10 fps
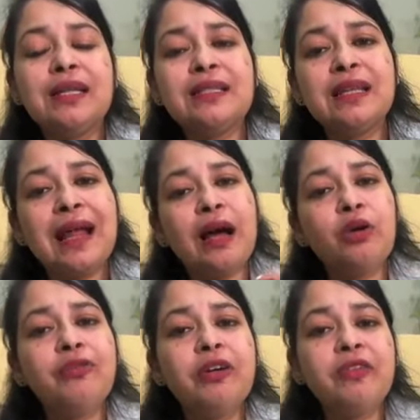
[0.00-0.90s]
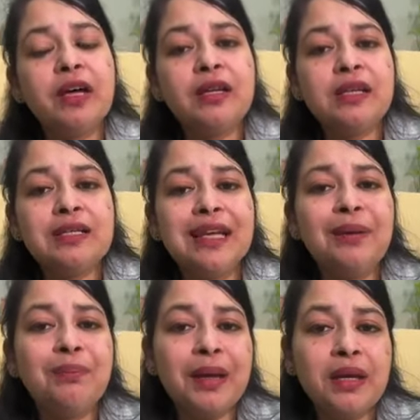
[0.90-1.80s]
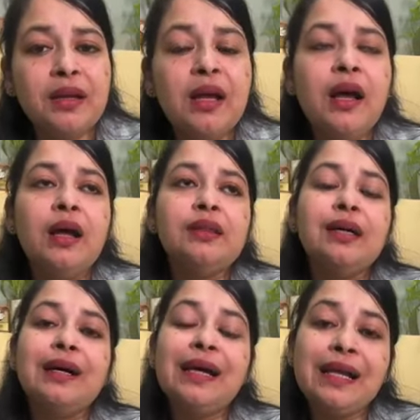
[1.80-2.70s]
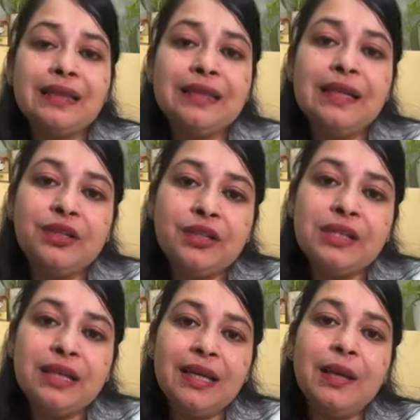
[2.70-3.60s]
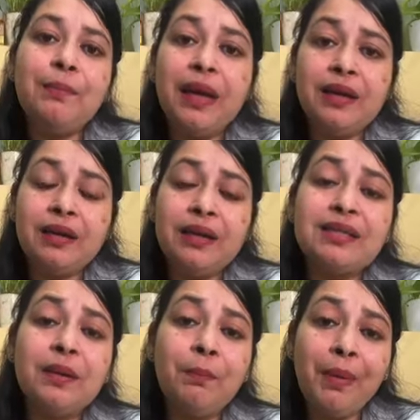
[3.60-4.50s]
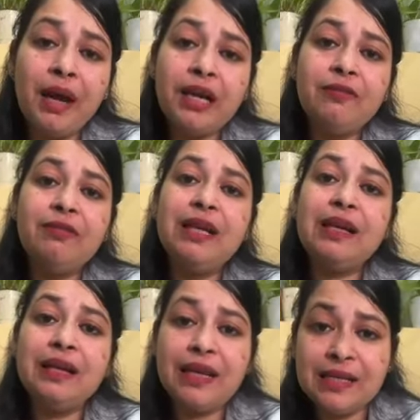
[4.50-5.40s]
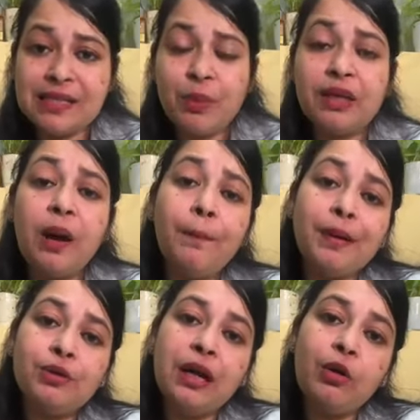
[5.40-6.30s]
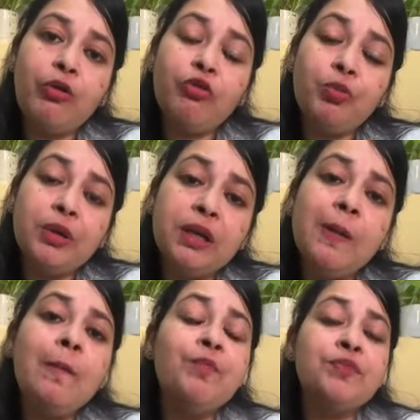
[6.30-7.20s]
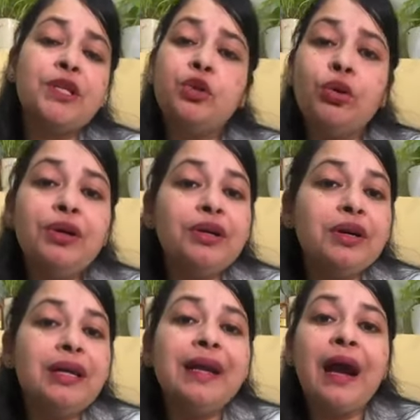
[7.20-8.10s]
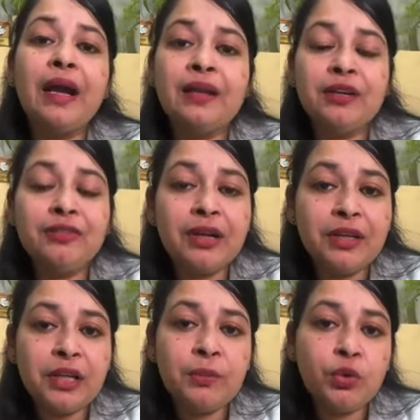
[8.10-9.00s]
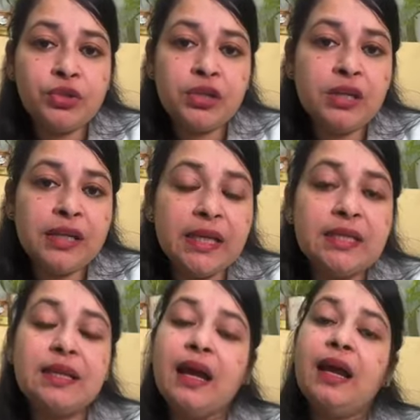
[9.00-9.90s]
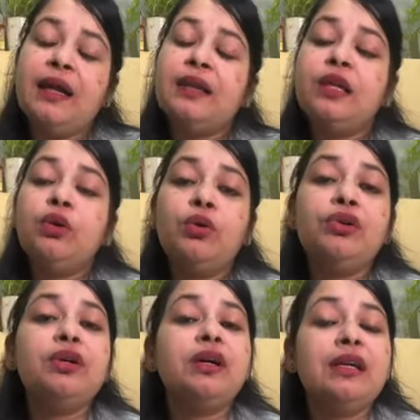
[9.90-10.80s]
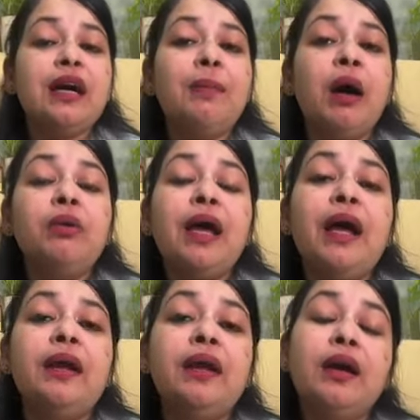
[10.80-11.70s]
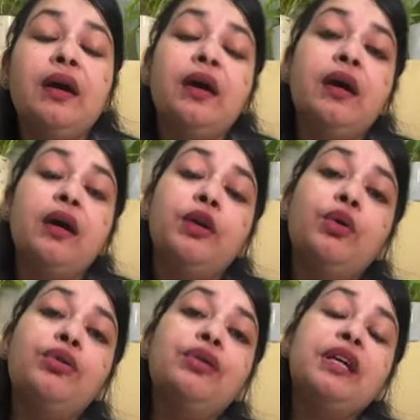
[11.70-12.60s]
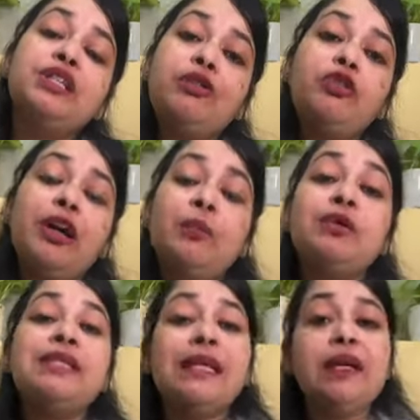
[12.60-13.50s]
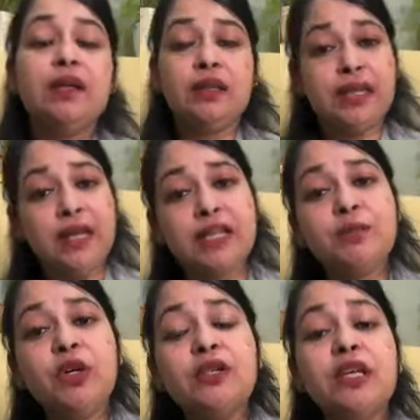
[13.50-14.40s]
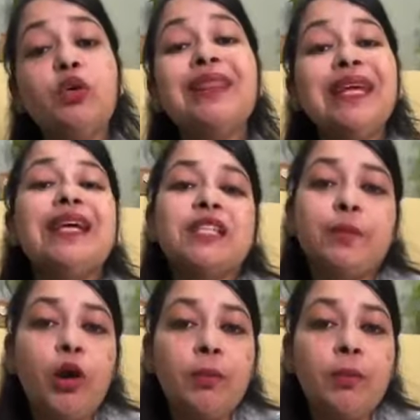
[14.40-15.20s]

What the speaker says: this lack of awareness in men, the health literacy in men is comparatively less when compared to that of women. So they don't really identify their emotional needs, and they don't really come out and reach out for help or seek things, because they don't think it's a